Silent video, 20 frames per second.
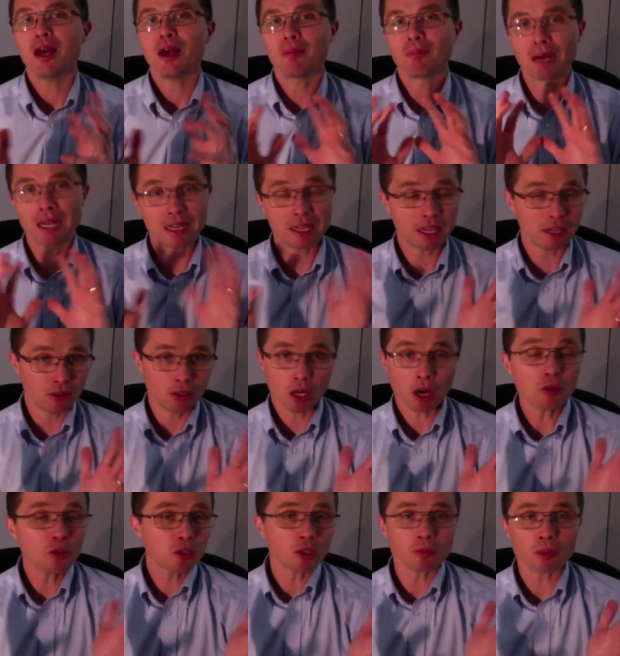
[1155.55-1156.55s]
but it
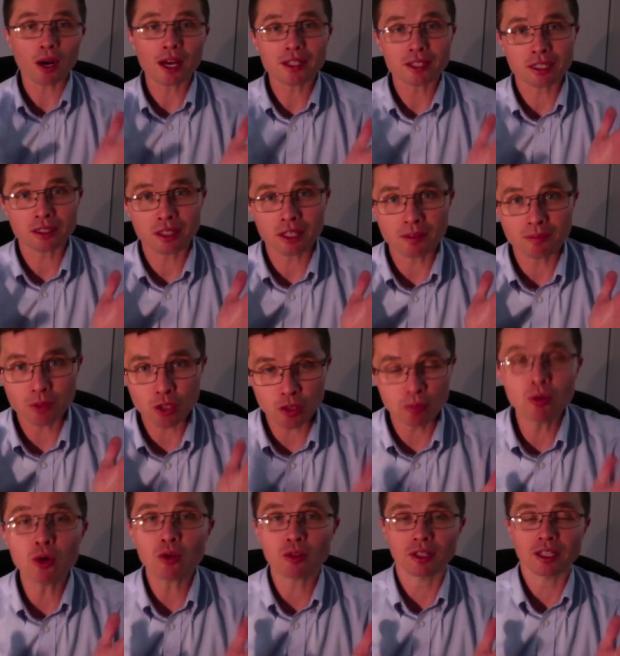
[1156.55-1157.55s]
goes surprisingly
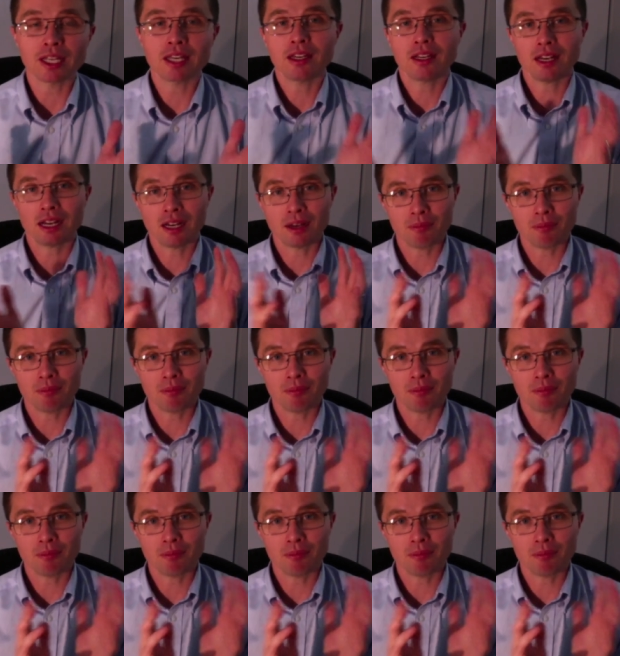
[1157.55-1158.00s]
smoothly